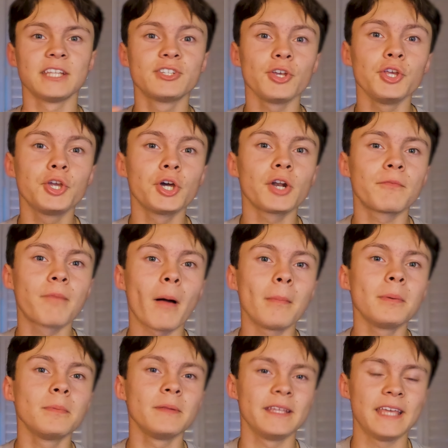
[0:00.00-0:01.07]
And so you could have
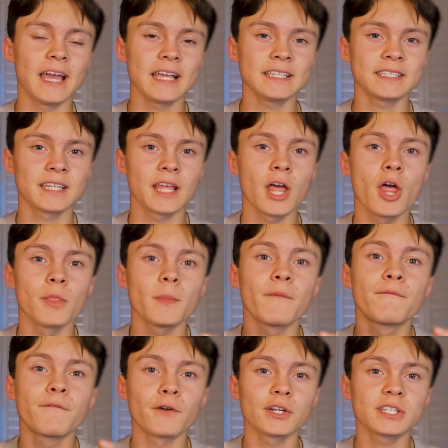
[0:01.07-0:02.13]
probably guessed, the
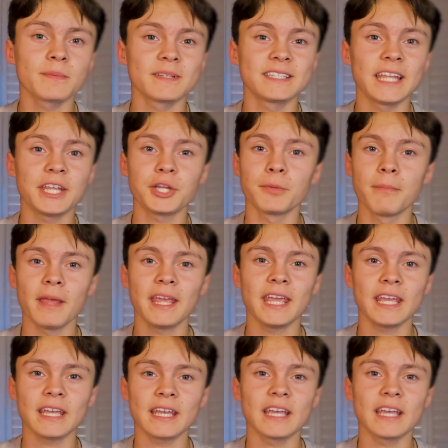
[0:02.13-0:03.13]
first mistake you're making